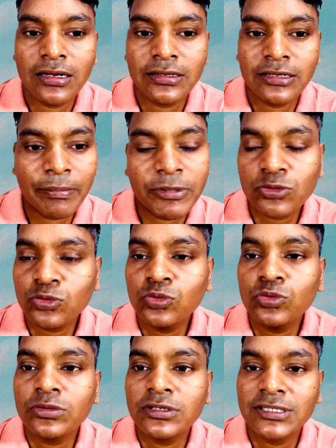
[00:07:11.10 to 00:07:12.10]
Number
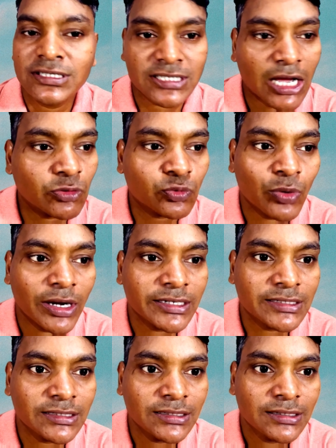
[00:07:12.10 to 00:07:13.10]
two, the sound
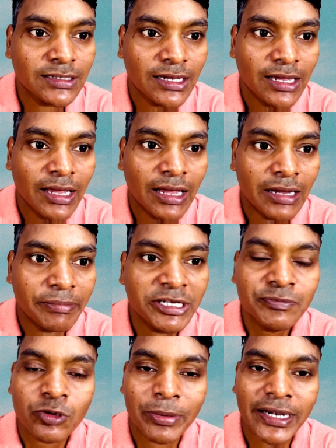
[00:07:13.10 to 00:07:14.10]
quality
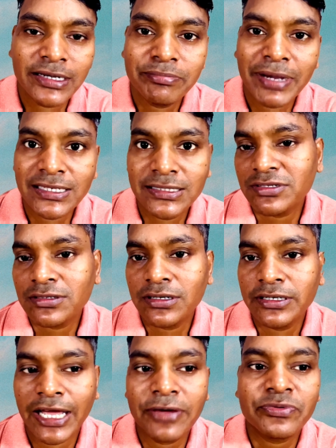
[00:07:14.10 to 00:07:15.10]
being provided by the
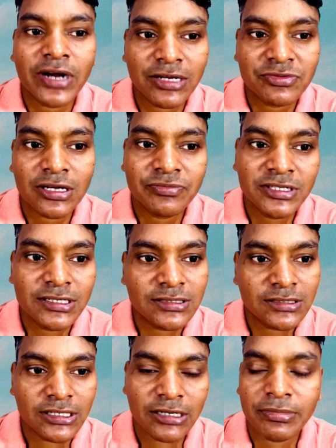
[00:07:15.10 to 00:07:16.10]
diaphragms of
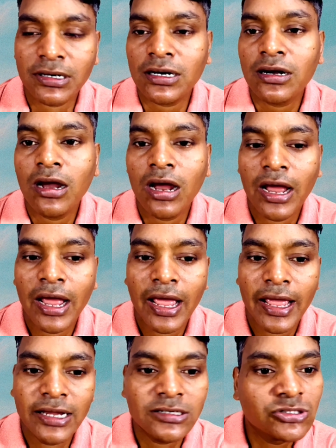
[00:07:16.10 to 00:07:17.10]
this earbud.
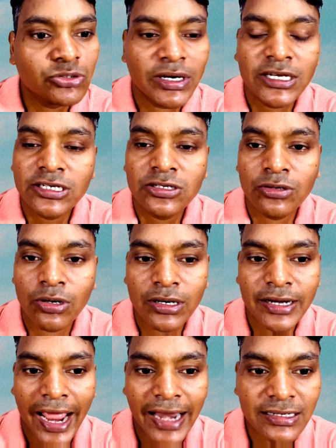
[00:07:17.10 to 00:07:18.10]
It's really
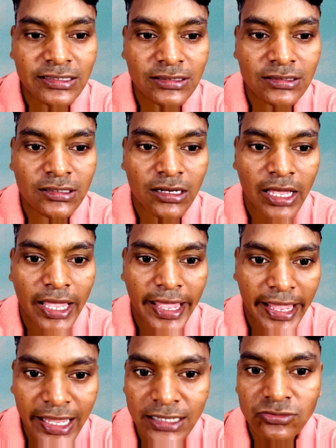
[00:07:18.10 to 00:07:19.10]
good, and
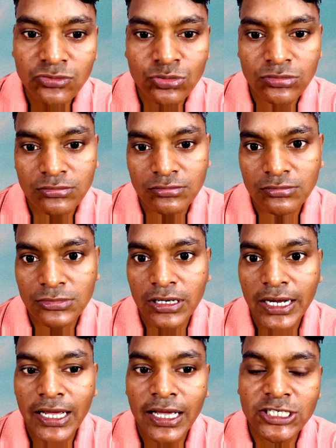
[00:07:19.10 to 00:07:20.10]
in
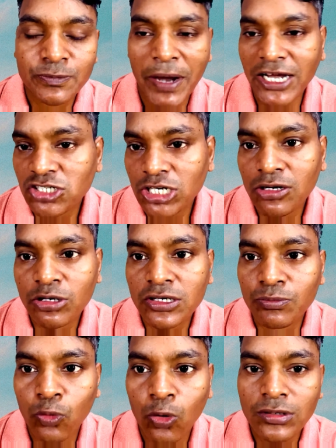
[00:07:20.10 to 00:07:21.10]
spatial audio
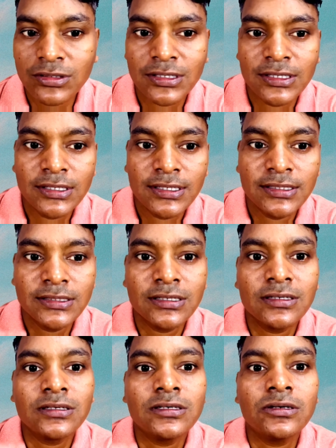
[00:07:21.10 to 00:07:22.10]
mode
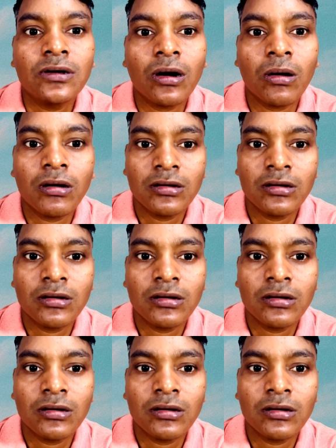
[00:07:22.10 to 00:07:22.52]
the